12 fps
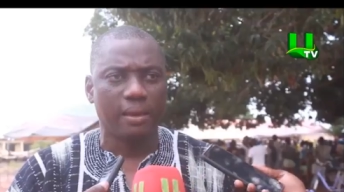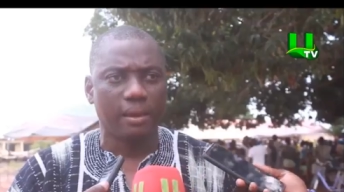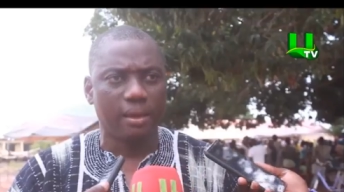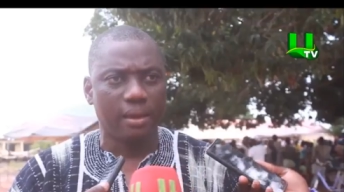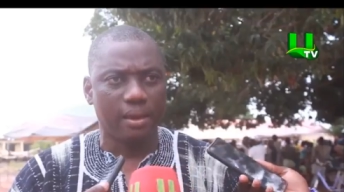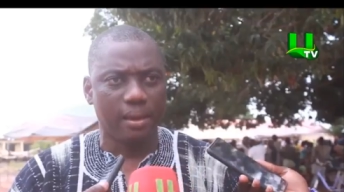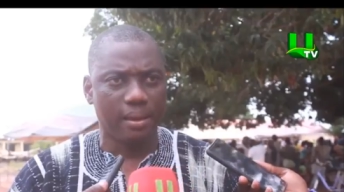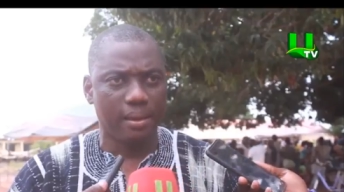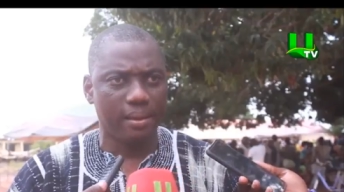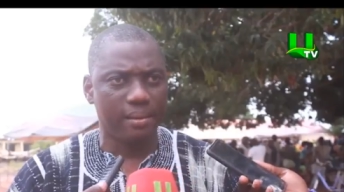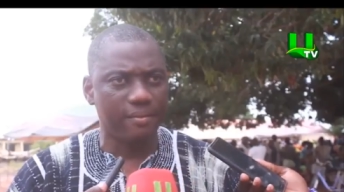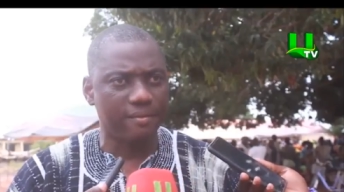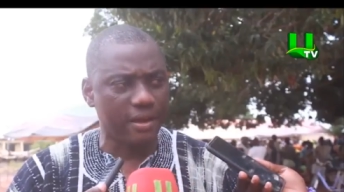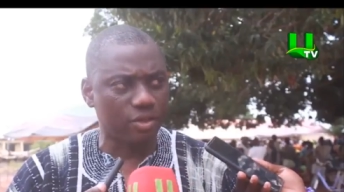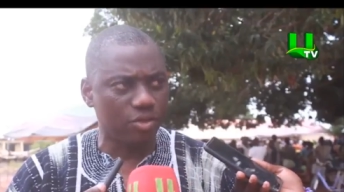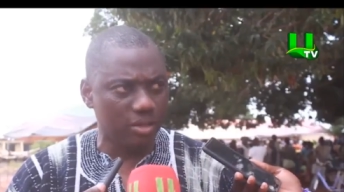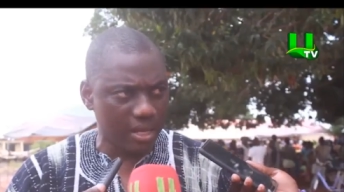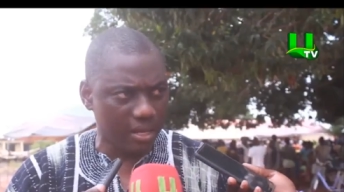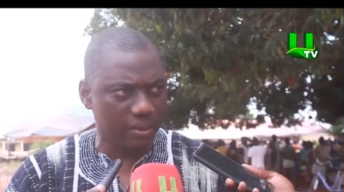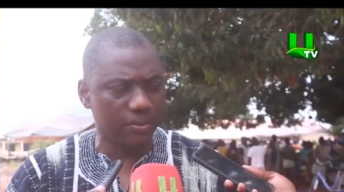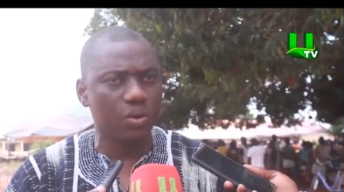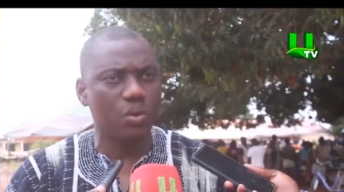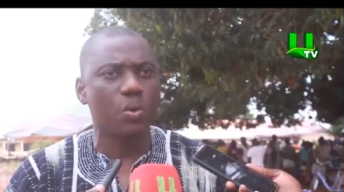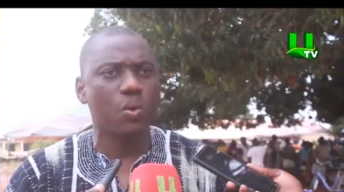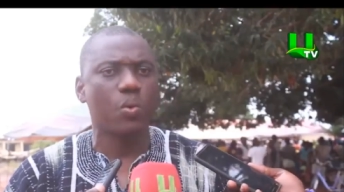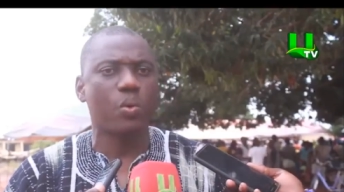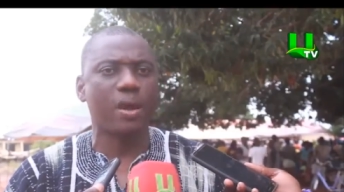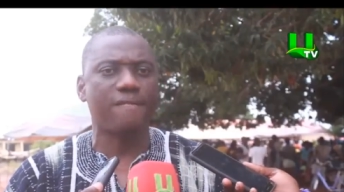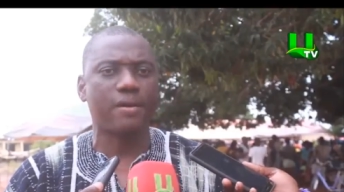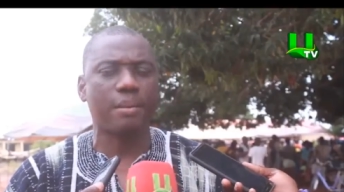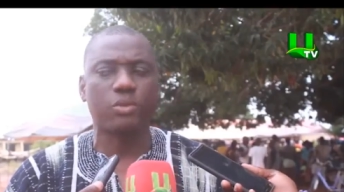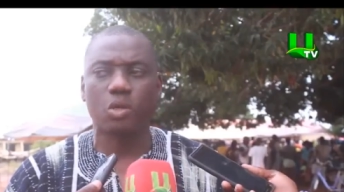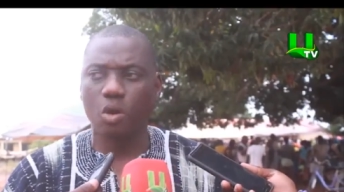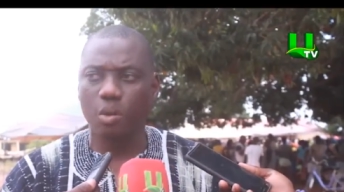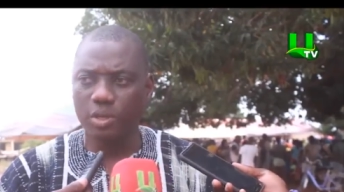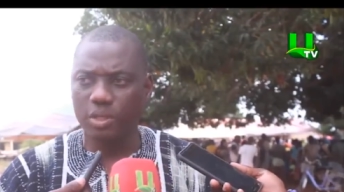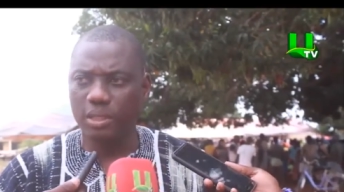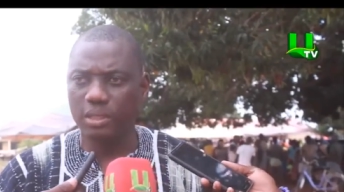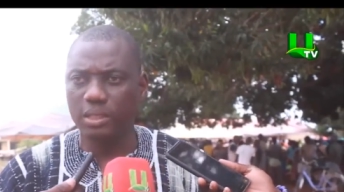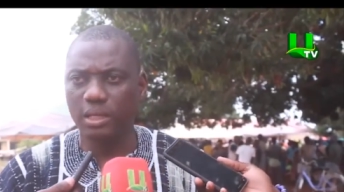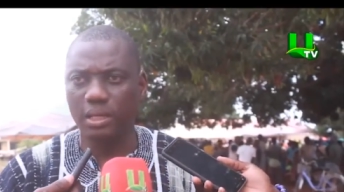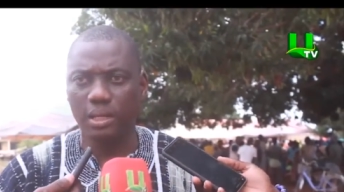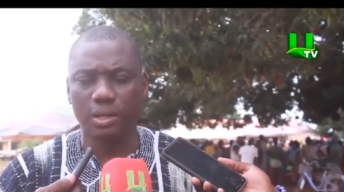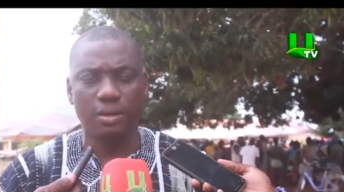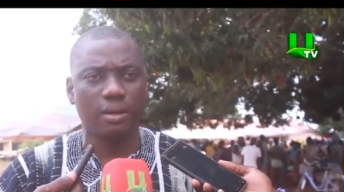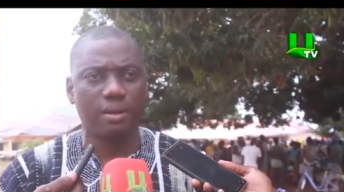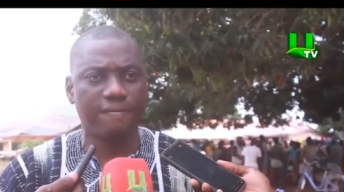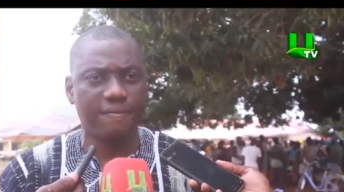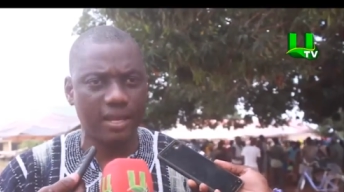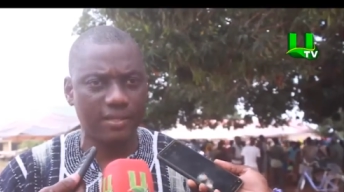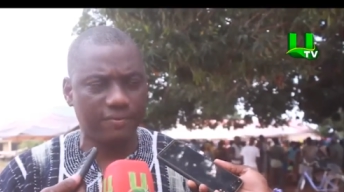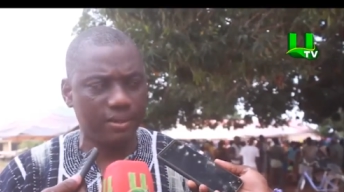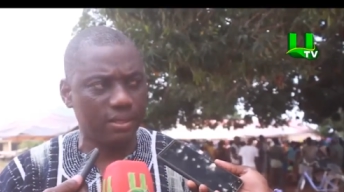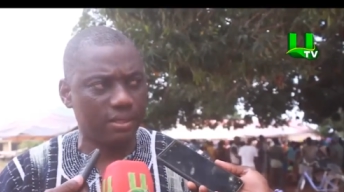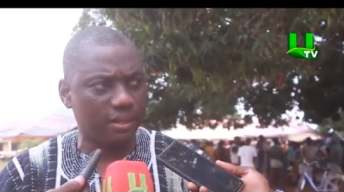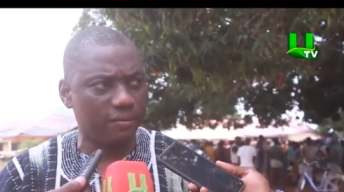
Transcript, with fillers: Uh, in fact, today we have come to commission the uh, first phase of the